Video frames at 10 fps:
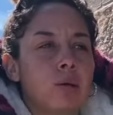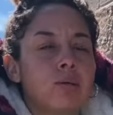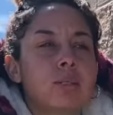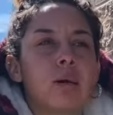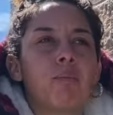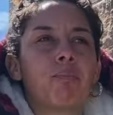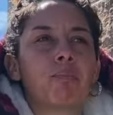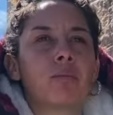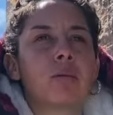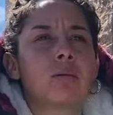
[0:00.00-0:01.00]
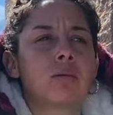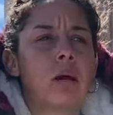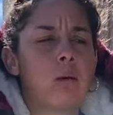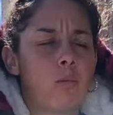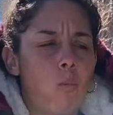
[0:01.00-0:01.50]
I would say it's
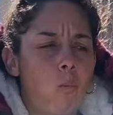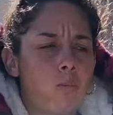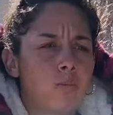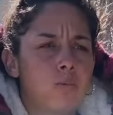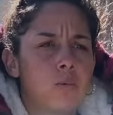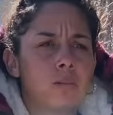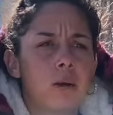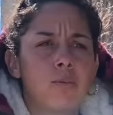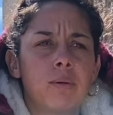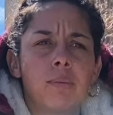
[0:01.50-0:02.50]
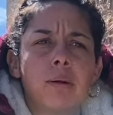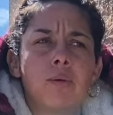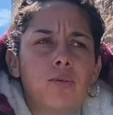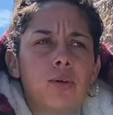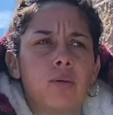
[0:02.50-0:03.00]
not for me being a
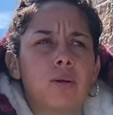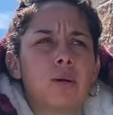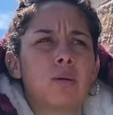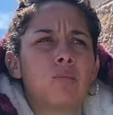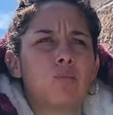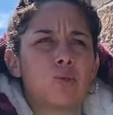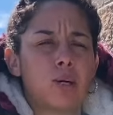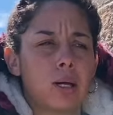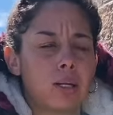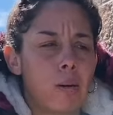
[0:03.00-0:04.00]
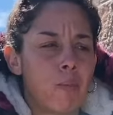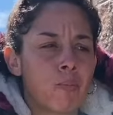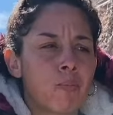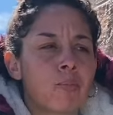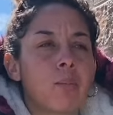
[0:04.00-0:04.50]
fiend or a drug addict,
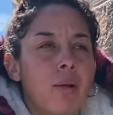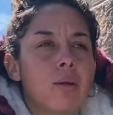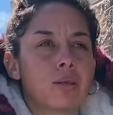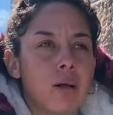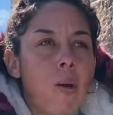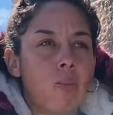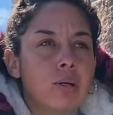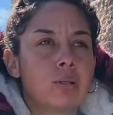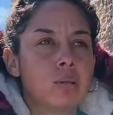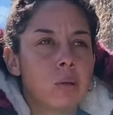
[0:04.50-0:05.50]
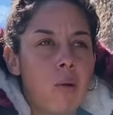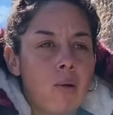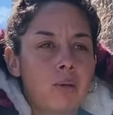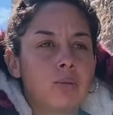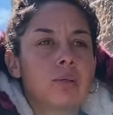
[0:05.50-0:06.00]
mm-hmm. but it does help me
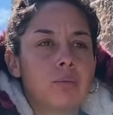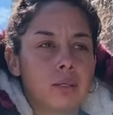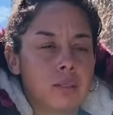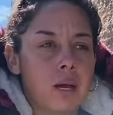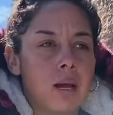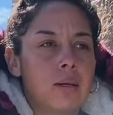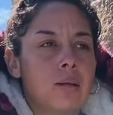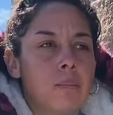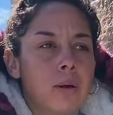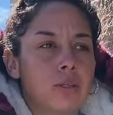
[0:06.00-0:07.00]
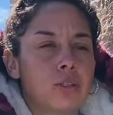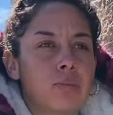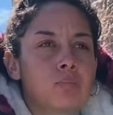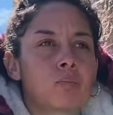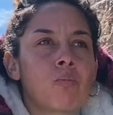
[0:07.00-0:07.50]
with my anxiety,
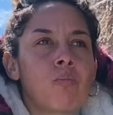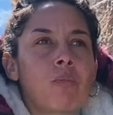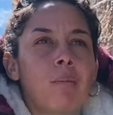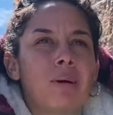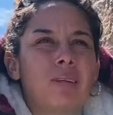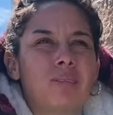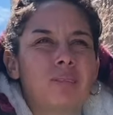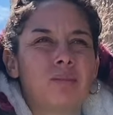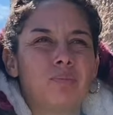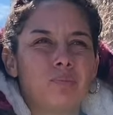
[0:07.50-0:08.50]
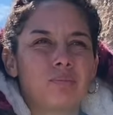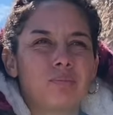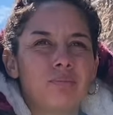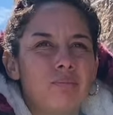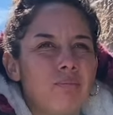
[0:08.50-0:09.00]
depression. But it's
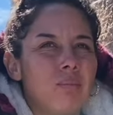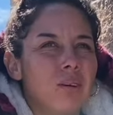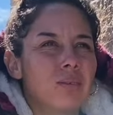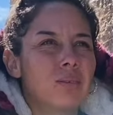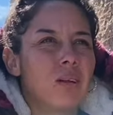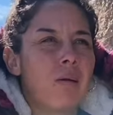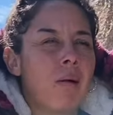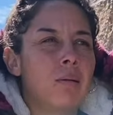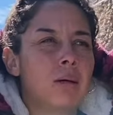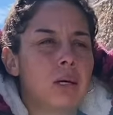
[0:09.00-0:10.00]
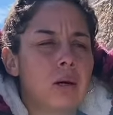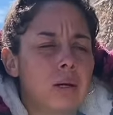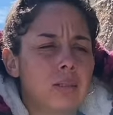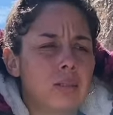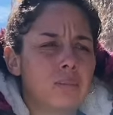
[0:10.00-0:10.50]
I like how it
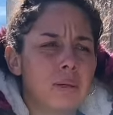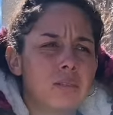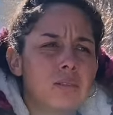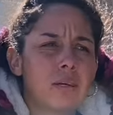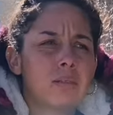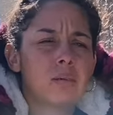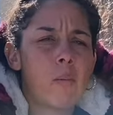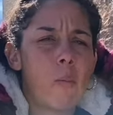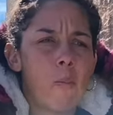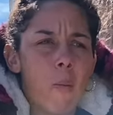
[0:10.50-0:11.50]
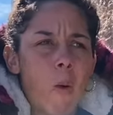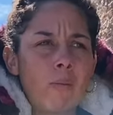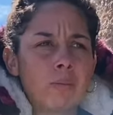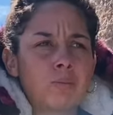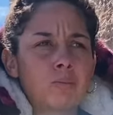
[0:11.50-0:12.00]
gets expensive now, because you
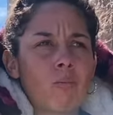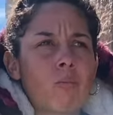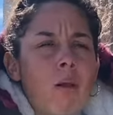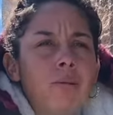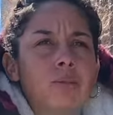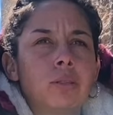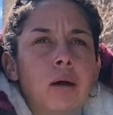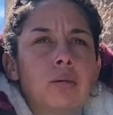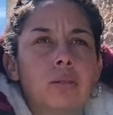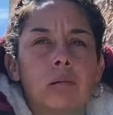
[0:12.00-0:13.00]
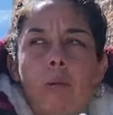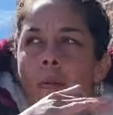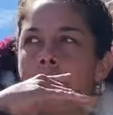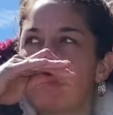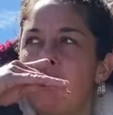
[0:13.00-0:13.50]
really ask
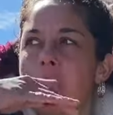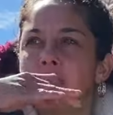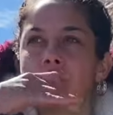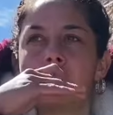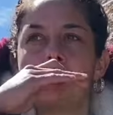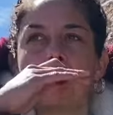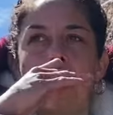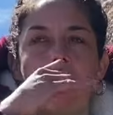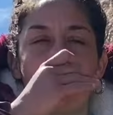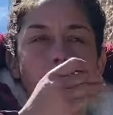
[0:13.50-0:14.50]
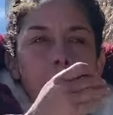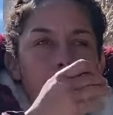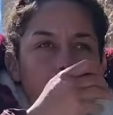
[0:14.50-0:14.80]
around the street to come out.